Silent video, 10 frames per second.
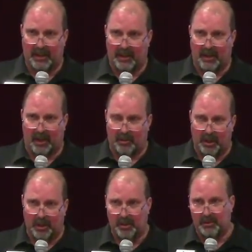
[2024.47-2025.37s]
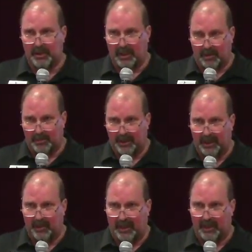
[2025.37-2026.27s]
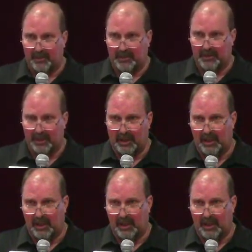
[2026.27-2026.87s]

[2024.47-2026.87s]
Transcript: in our roads and on playgrounds.